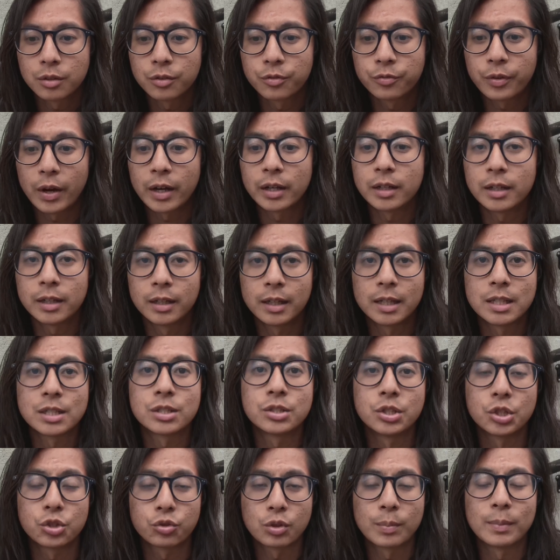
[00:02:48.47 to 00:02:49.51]
fight
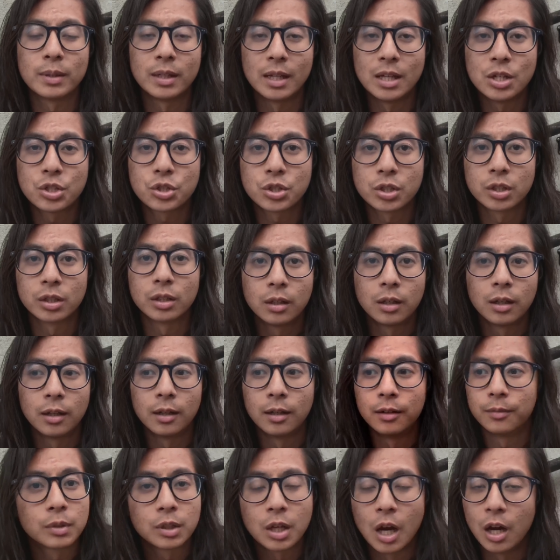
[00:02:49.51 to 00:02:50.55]
against discrimination
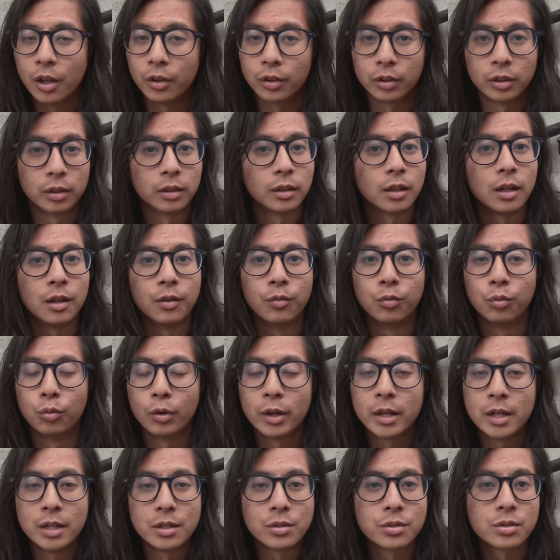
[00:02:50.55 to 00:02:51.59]
of color, of
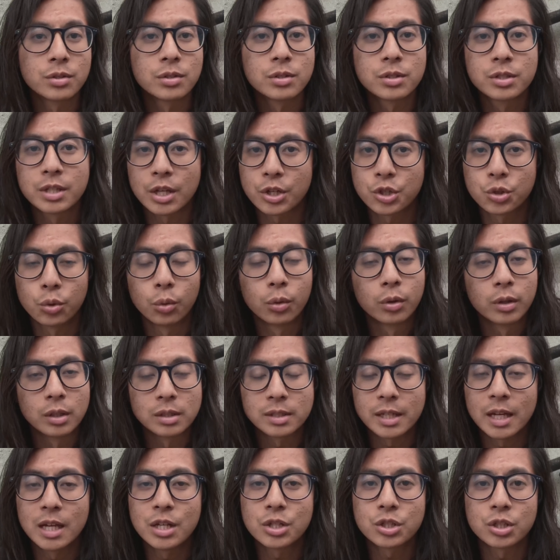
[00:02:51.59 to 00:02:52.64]
race, sexual
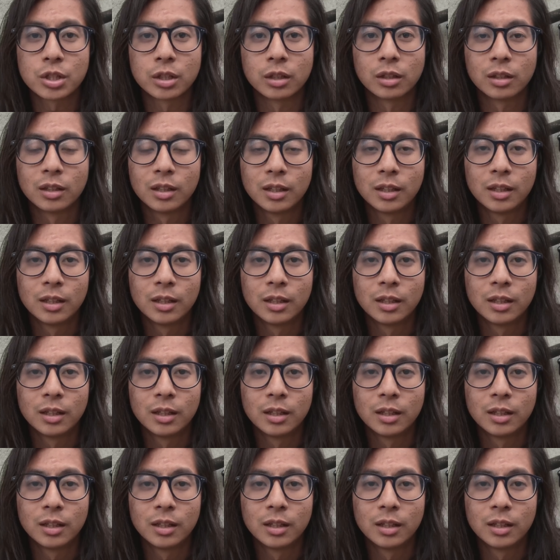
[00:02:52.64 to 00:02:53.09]
orientation,